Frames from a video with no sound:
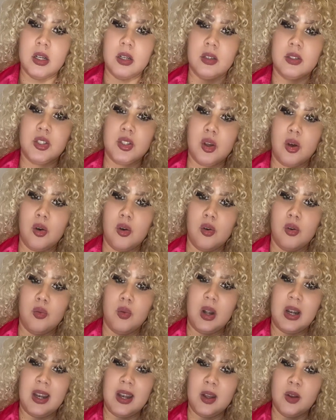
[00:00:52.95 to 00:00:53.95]
So
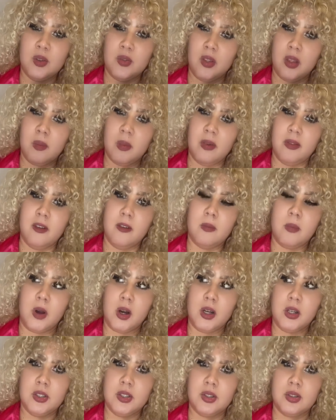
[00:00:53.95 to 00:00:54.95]
Leo's for the month of
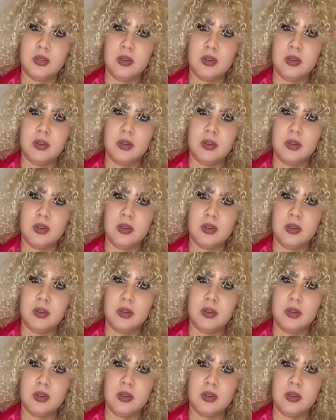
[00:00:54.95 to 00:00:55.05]
March,